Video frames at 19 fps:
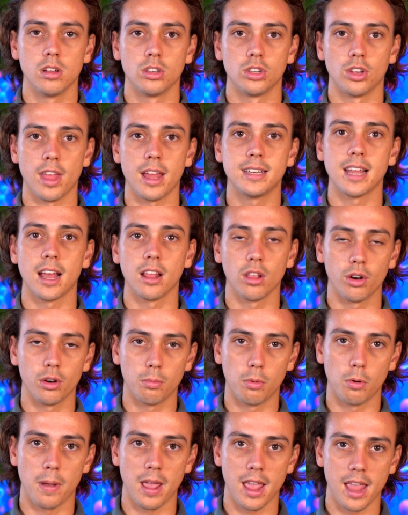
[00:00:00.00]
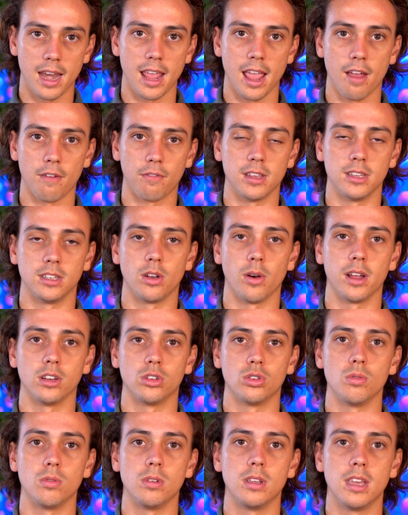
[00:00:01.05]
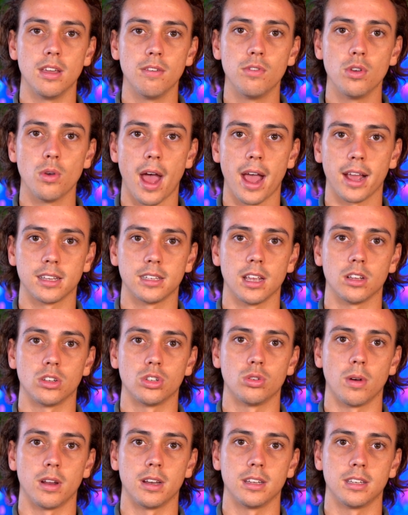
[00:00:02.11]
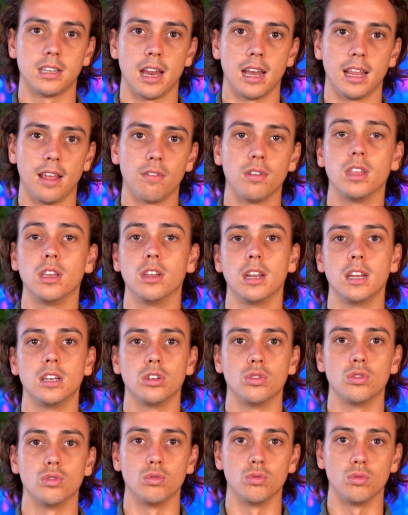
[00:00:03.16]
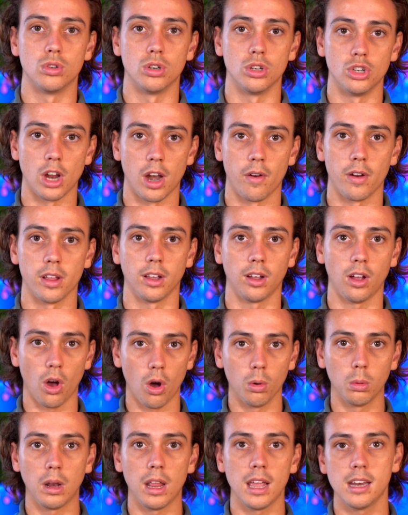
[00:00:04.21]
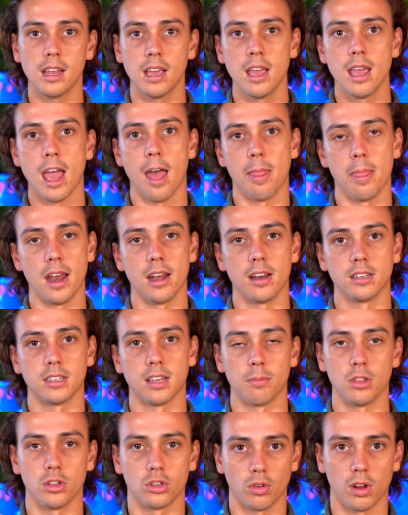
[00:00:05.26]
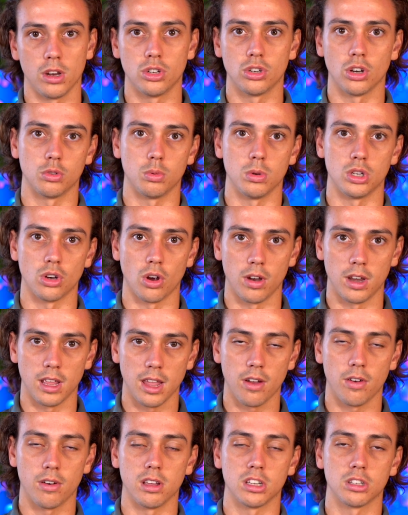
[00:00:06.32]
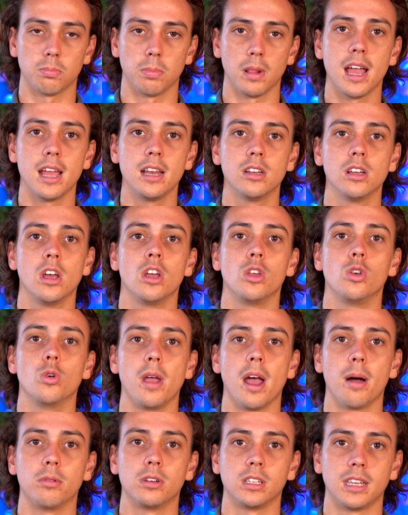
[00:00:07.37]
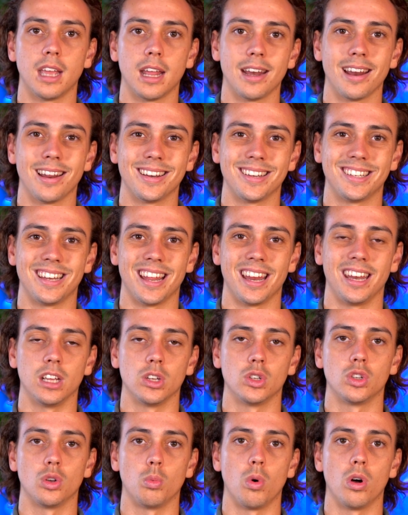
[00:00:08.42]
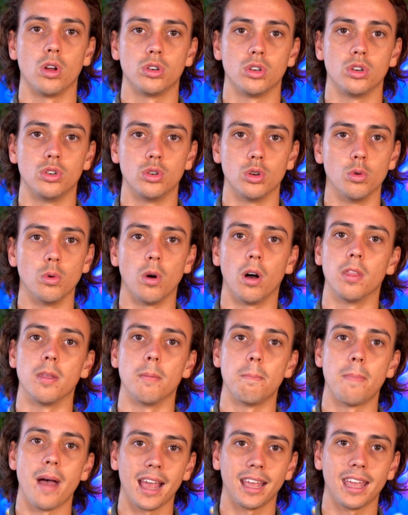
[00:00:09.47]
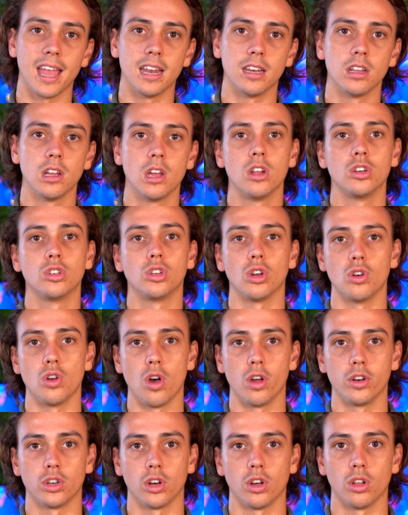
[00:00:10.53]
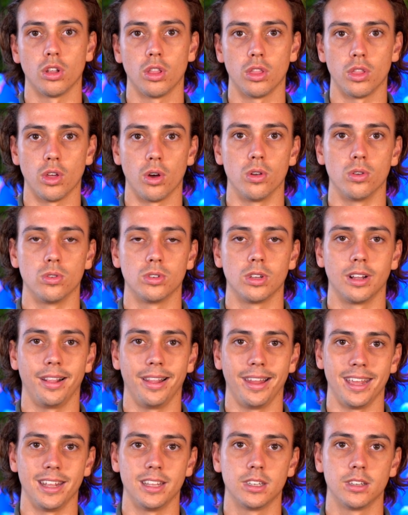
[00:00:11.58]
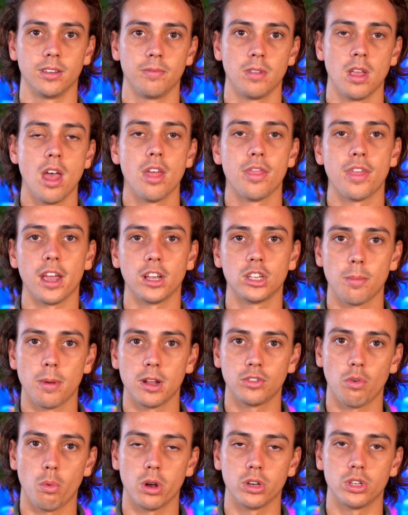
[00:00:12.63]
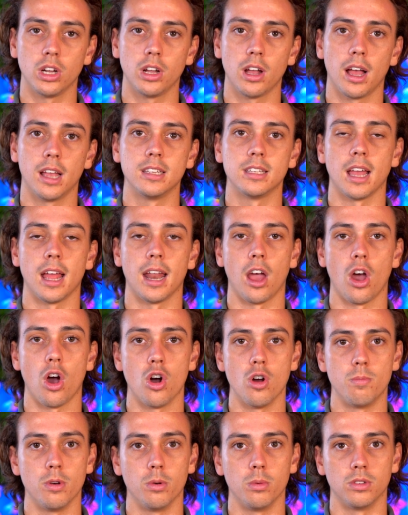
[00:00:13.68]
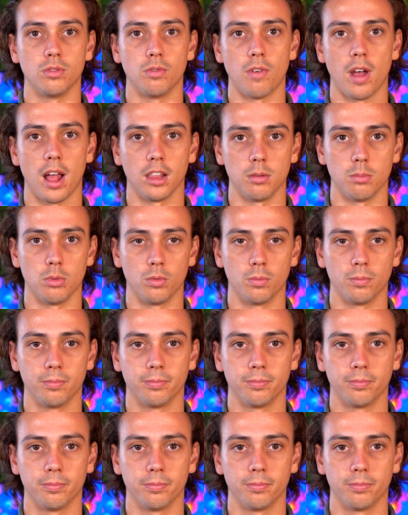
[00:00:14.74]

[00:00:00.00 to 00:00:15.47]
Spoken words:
So that downloadable PDF is going to give you access to understanding everything you need to do to generate the cold lead. And then some of the screenshots we showed here and explained, you'll be able to get an understanding as to what to do on the back end to nurture those leads. Thanks so much for watching, guys, and I hope it was valuable.